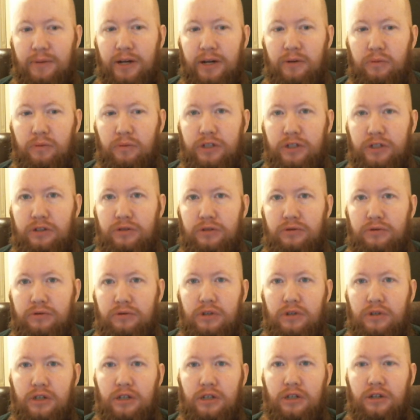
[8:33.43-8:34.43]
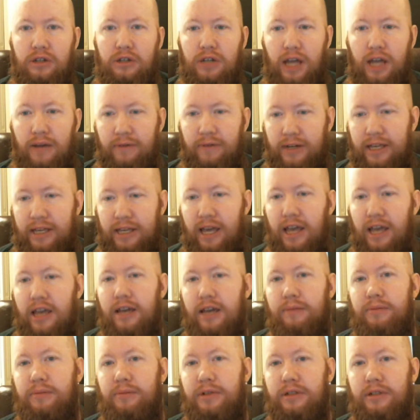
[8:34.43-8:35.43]
But when you have a
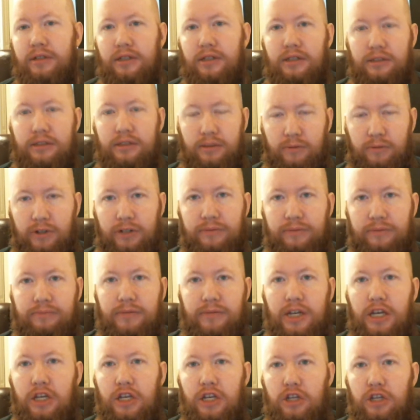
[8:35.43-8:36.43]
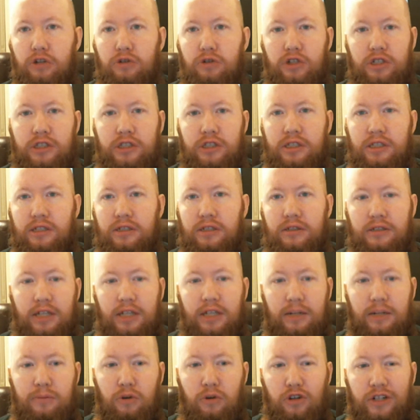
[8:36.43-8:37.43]
camp somewhere, you just can
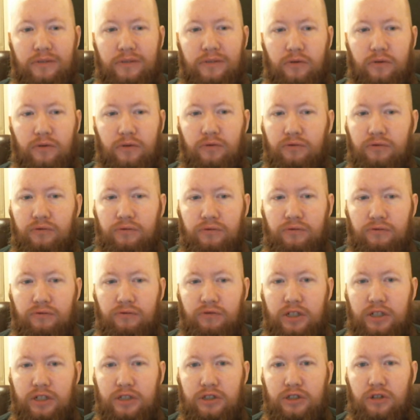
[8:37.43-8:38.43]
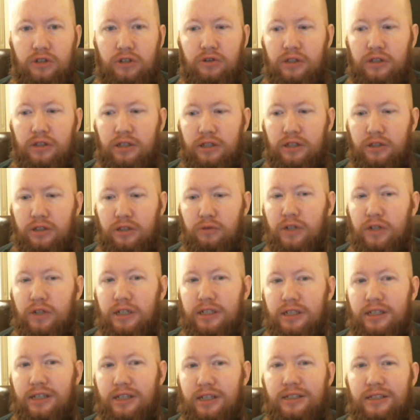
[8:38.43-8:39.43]
teleport it for free. So you
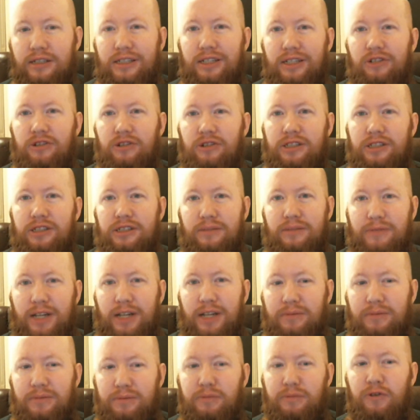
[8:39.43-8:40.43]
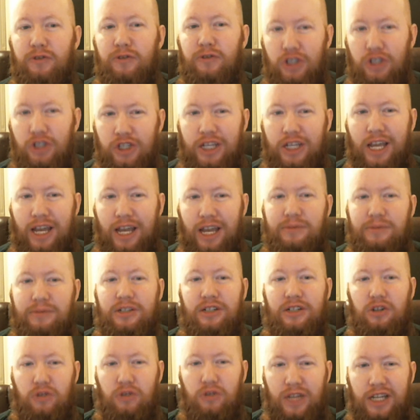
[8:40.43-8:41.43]
want to continually sometimes moving your camp
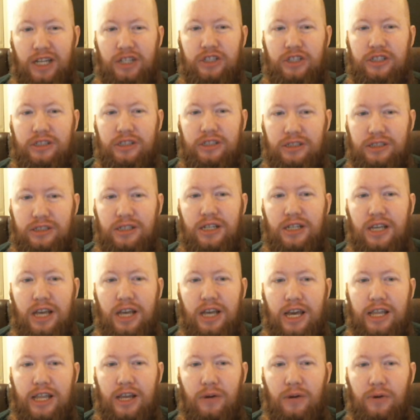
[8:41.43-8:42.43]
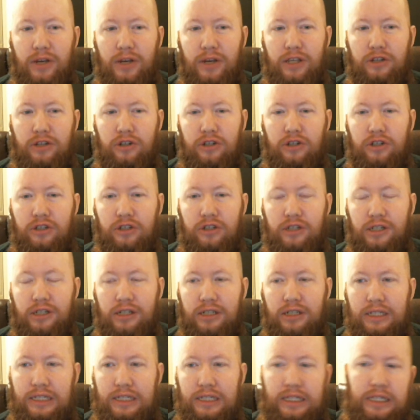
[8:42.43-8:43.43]
to locations. That way you're
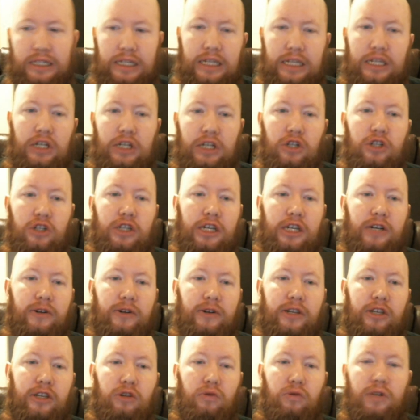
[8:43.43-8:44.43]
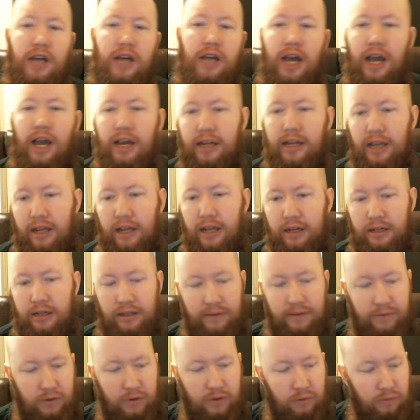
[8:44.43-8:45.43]
near the area you died, and
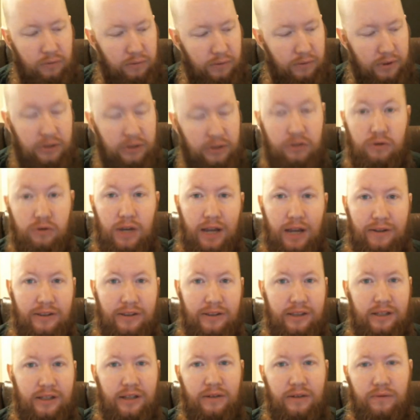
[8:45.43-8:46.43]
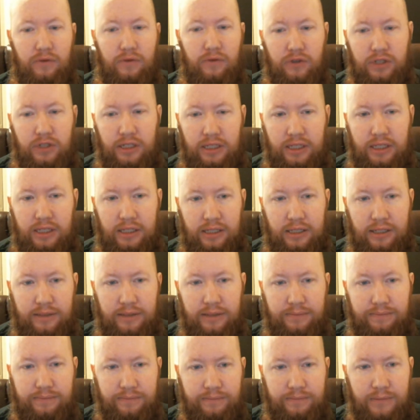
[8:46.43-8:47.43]
if you do have, unfortunately,
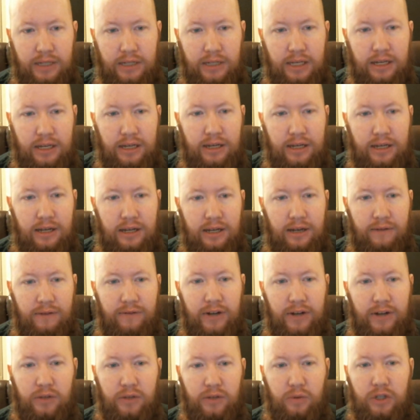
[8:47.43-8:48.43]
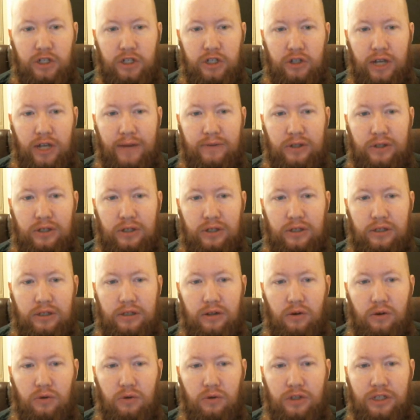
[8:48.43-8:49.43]
the effect where you have to
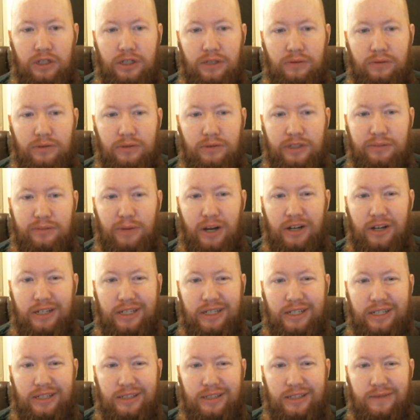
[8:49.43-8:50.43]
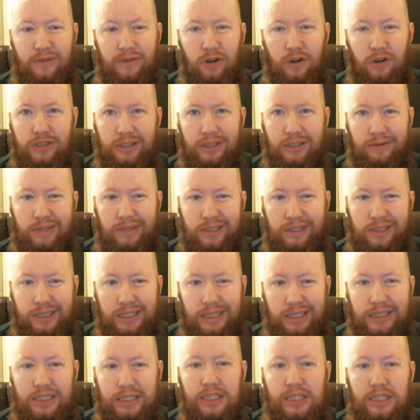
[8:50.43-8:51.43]
only respawn in Fallout
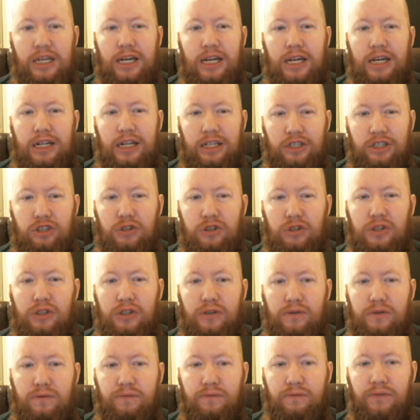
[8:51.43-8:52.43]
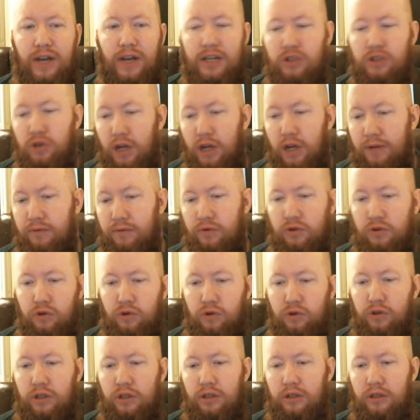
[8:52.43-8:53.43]
76, at least you can fast travel
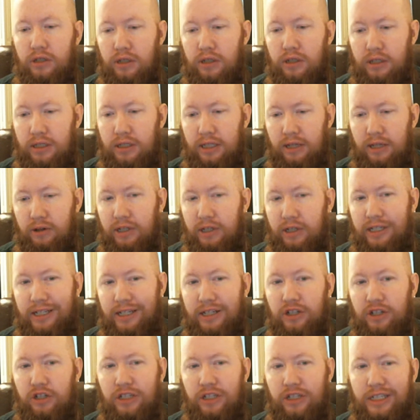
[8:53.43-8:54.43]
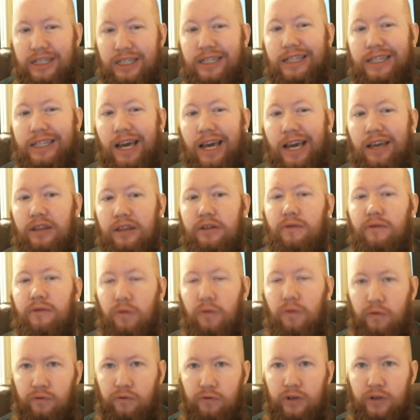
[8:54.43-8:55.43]
to an area near your death
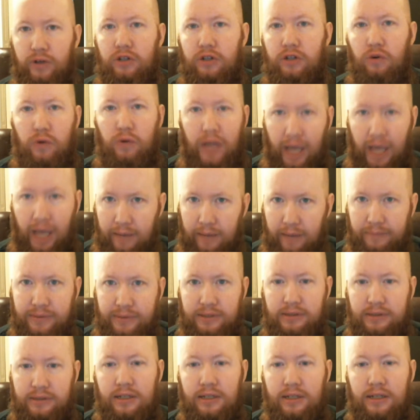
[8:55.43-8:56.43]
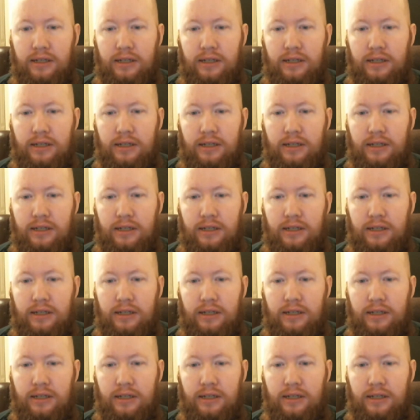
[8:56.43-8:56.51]
for free, no caps.